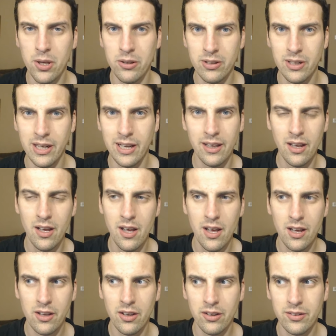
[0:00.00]
personally,
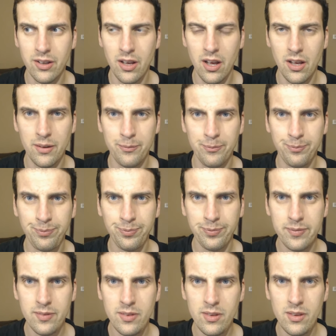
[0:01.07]
because
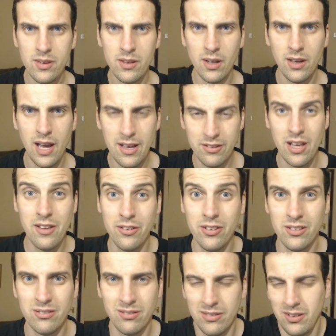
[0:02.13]

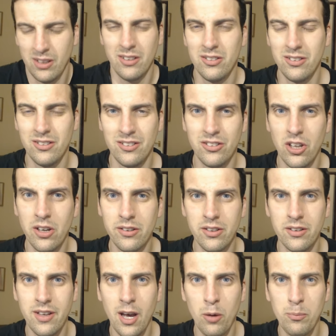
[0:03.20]
it's
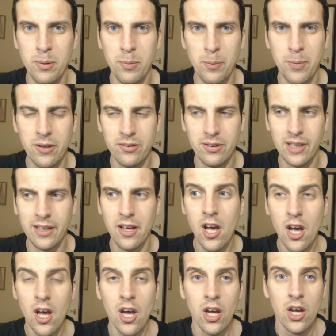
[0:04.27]
nicer to help people personally.
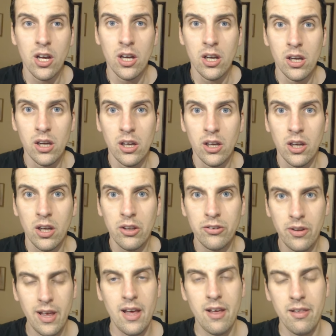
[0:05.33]

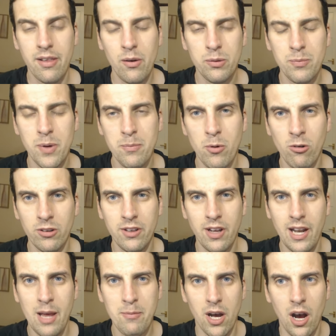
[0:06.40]
So there, that was my moral
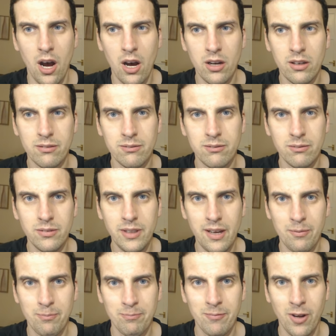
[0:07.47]
dilemma.
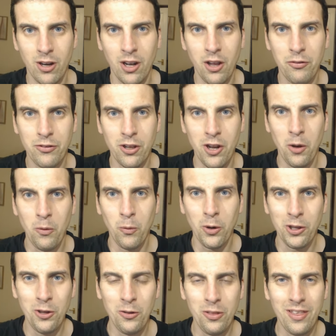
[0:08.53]
I'd love to know
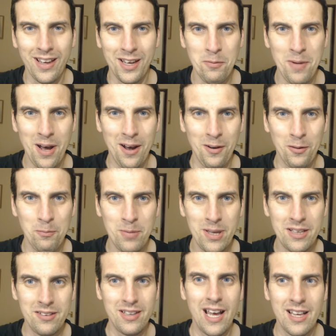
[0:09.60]
what you think about
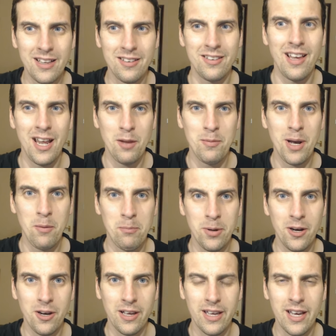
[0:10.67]
PCNs and about
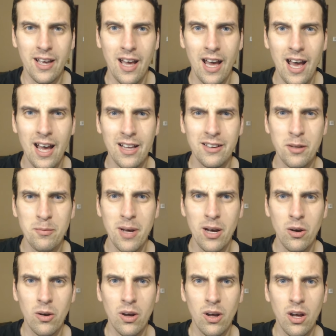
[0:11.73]
parking and
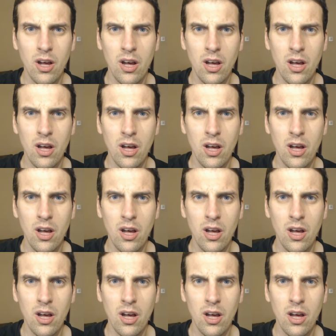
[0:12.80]
about